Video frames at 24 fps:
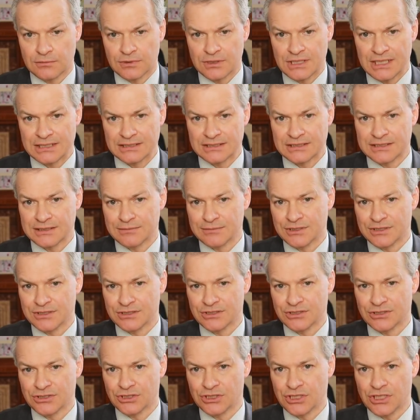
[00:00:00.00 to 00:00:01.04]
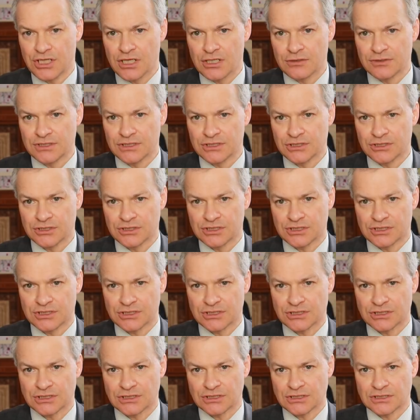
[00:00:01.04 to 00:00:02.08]
but that's similar to Joe. It's
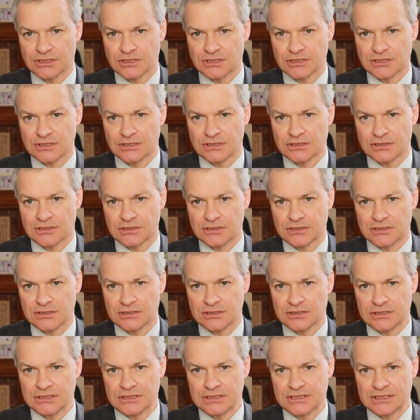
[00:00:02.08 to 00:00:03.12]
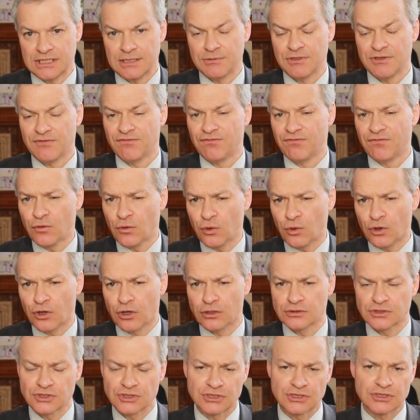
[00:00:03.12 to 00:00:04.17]
just, it's keeping 4
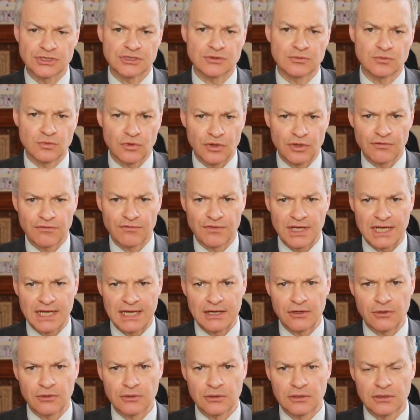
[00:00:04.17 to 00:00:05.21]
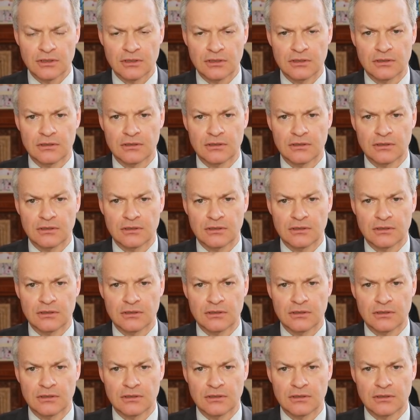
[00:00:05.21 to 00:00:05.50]
consonants and 1 vowel.